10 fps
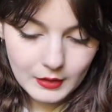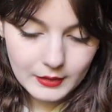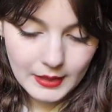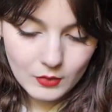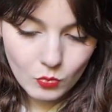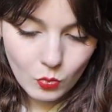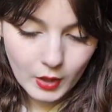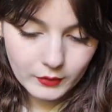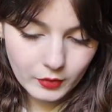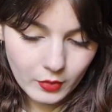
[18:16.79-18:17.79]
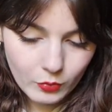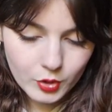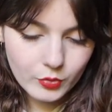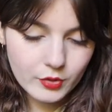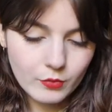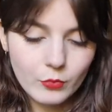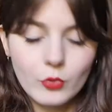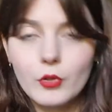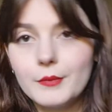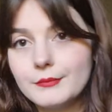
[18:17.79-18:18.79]
Then water, which was the
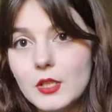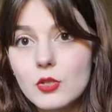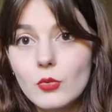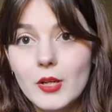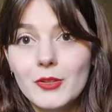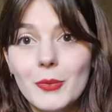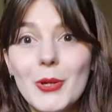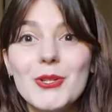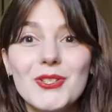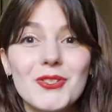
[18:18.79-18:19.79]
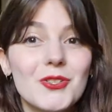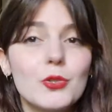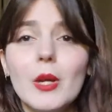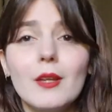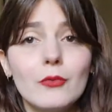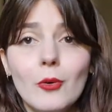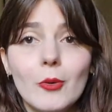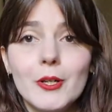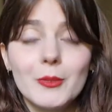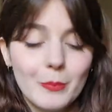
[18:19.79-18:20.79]
most
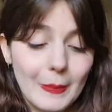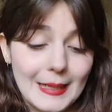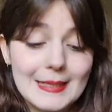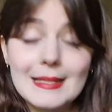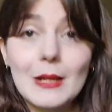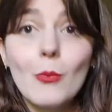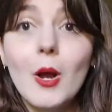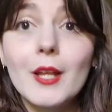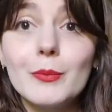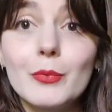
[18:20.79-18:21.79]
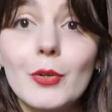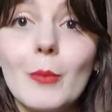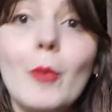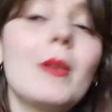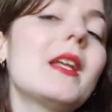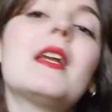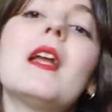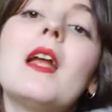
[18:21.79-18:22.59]
straightforward, basic one, probably.